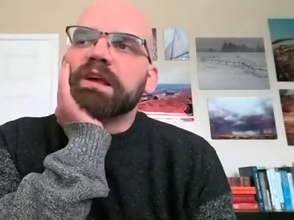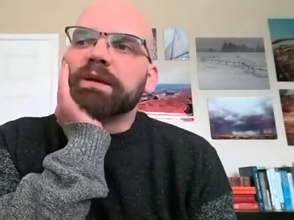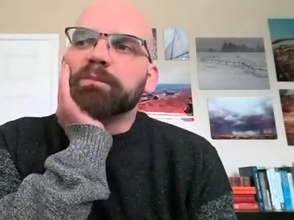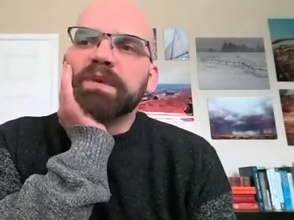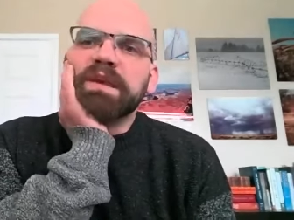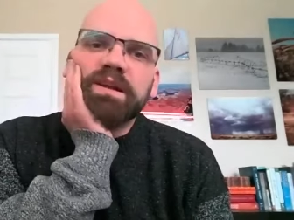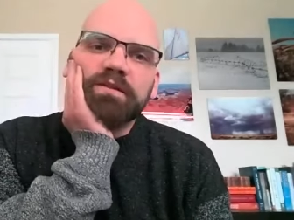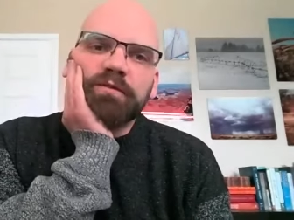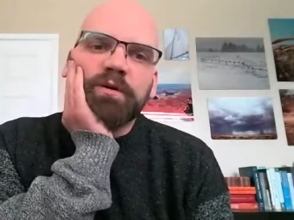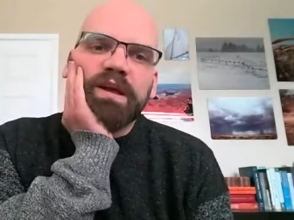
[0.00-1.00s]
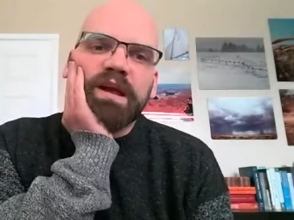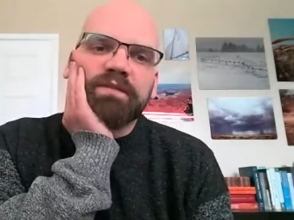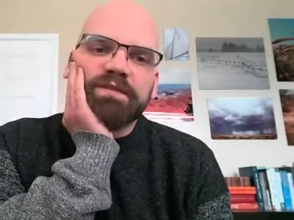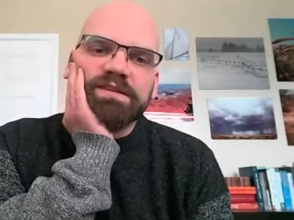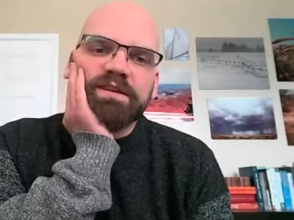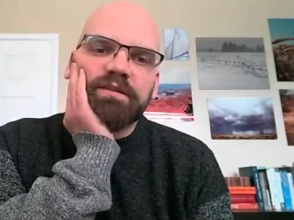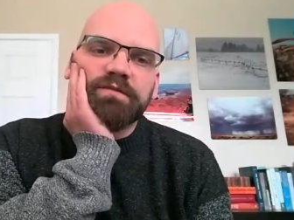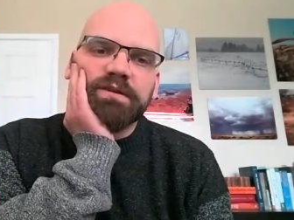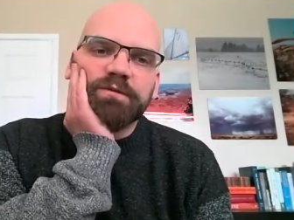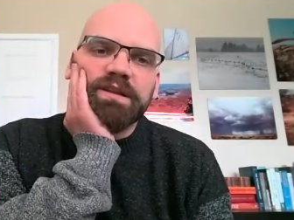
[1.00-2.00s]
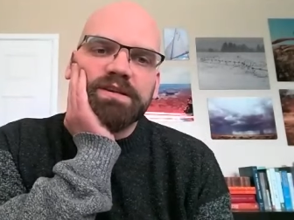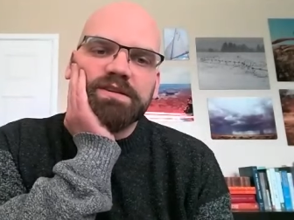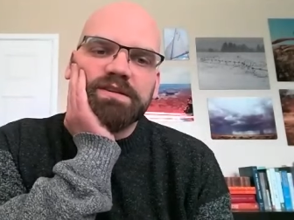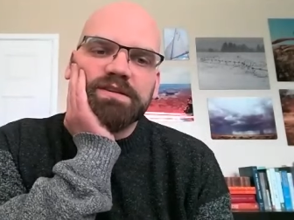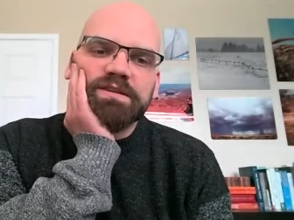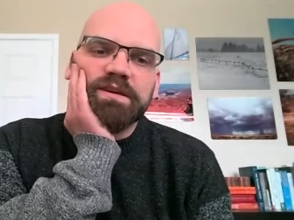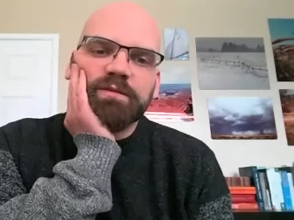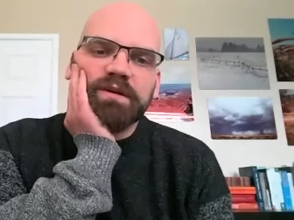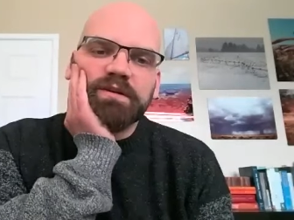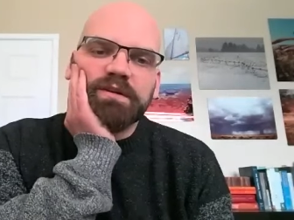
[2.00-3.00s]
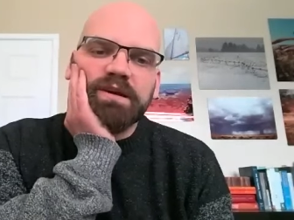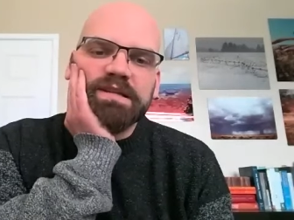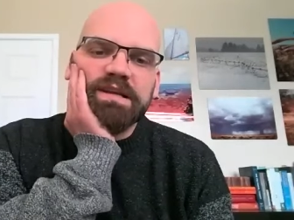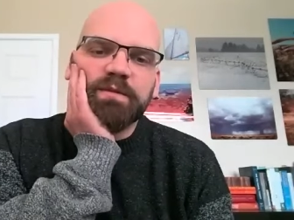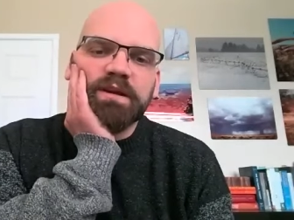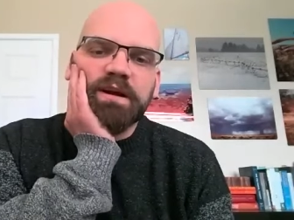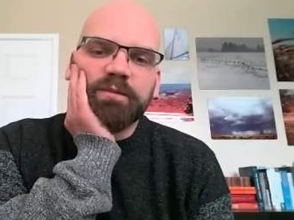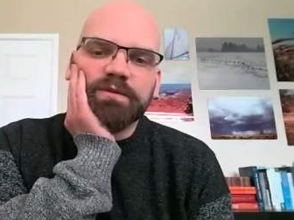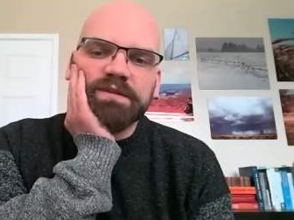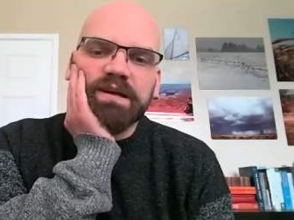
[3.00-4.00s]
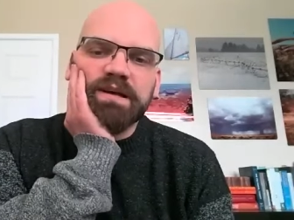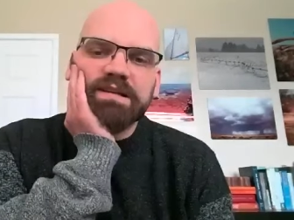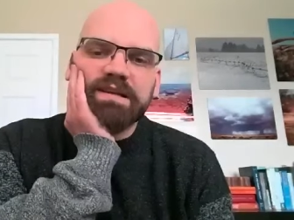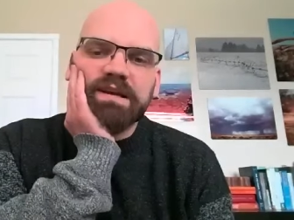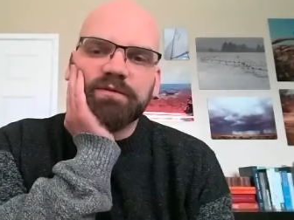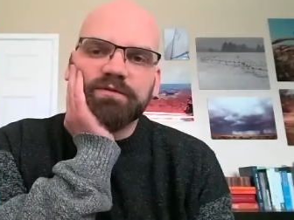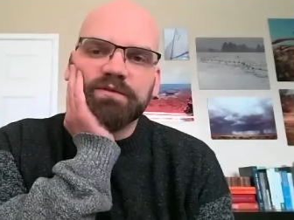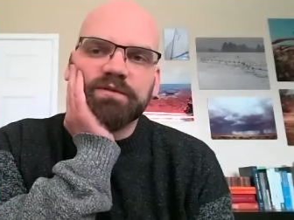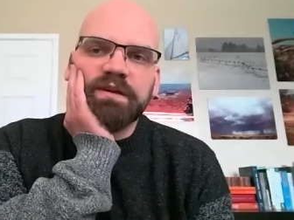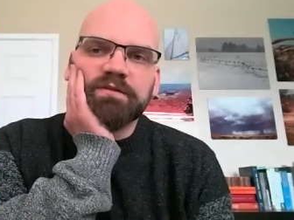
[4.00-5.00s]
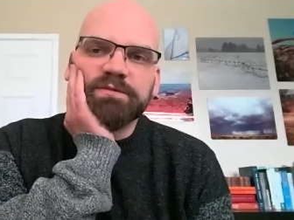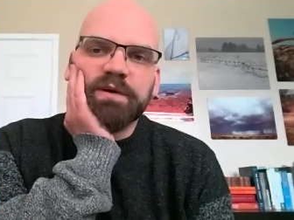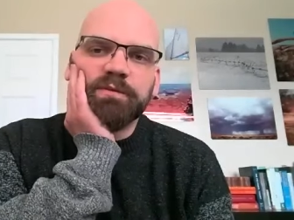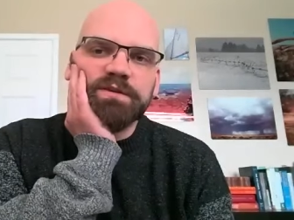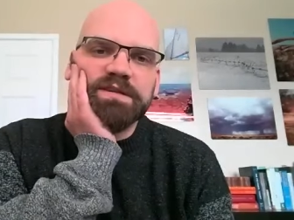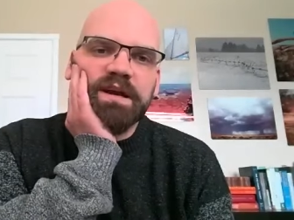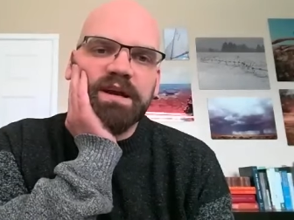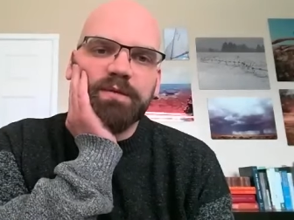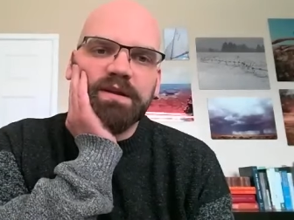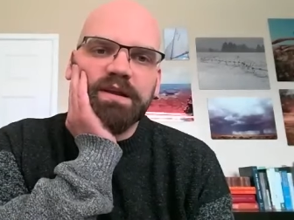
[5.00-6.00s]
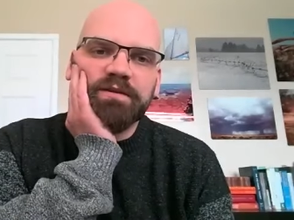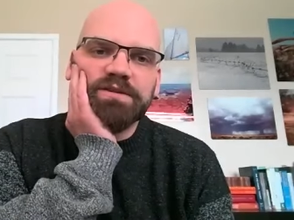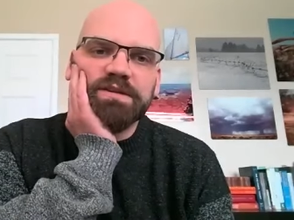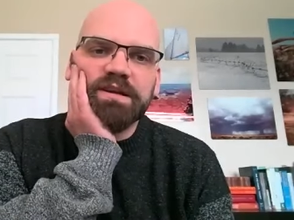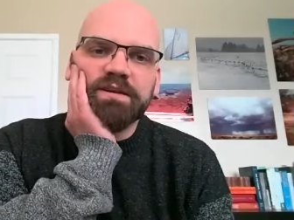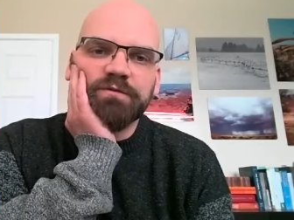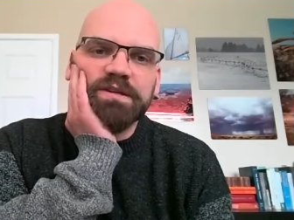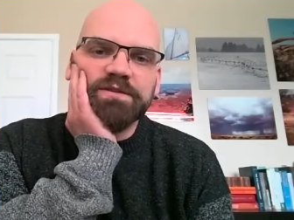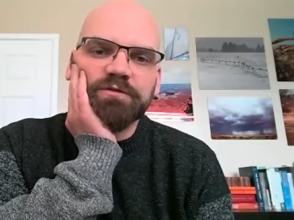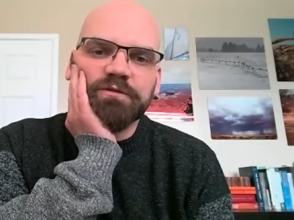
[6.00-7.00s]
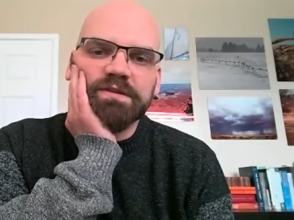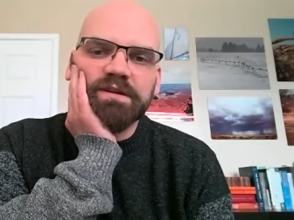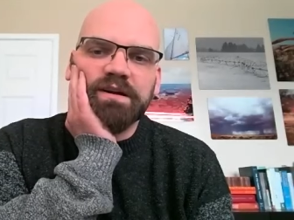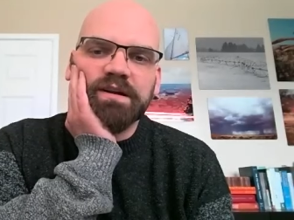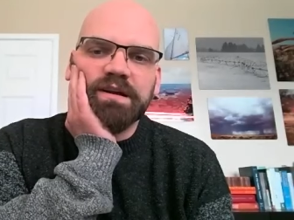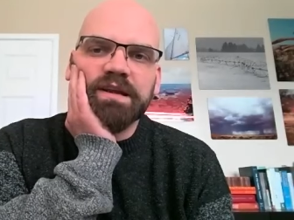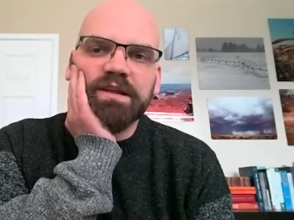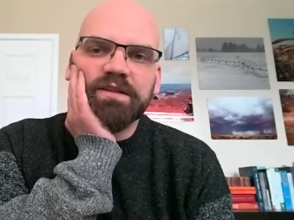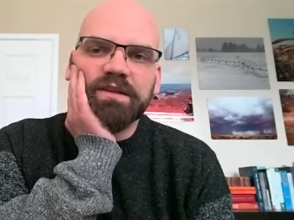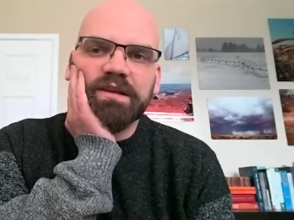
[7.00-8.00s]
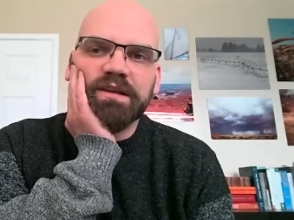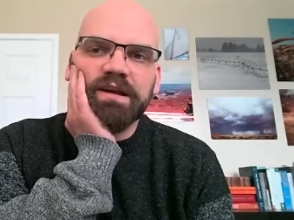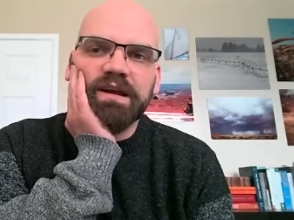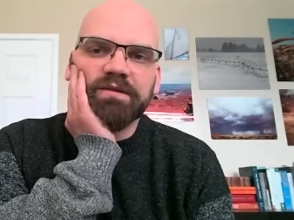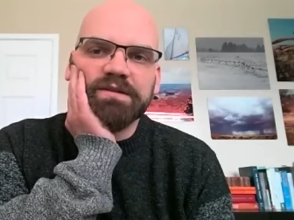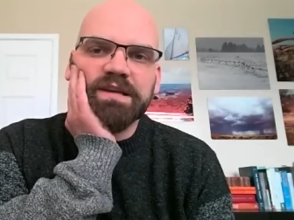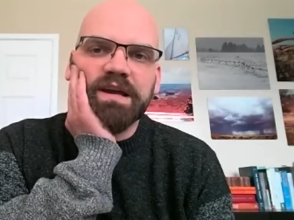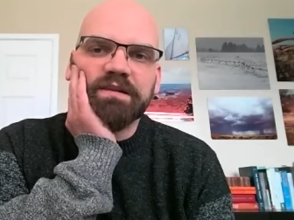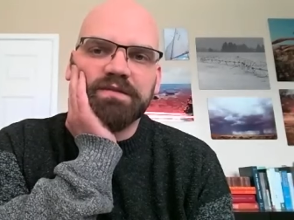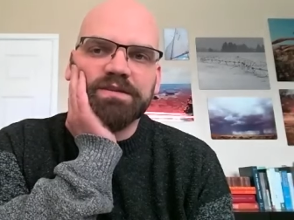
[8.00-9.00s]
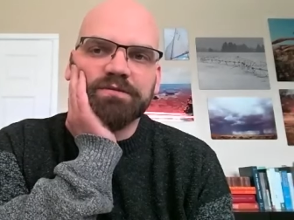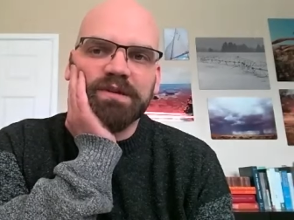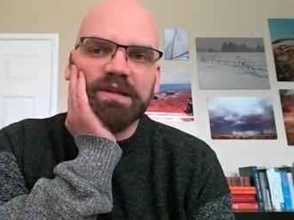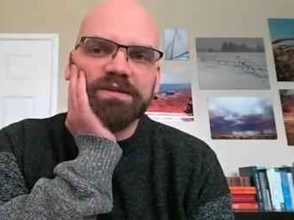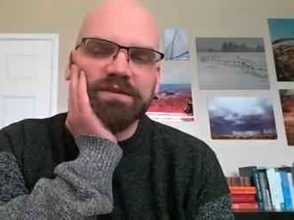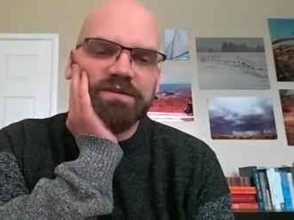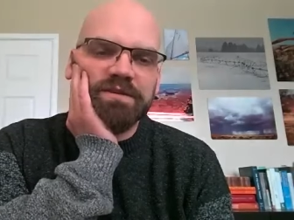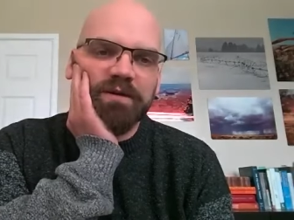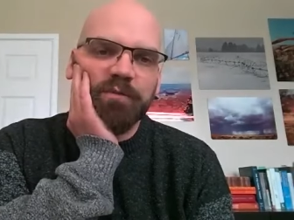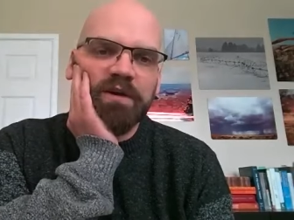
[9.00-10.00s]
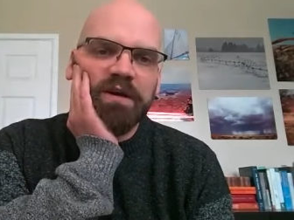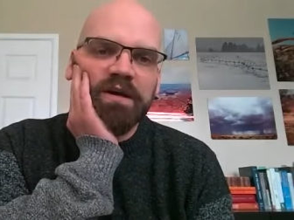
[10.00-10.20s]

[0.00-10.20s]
like meat of what we have to solve in a relationship I, I, say to my couples a lot of the time you'll you'll never spend more time and energy and resource on anything outside of this relationship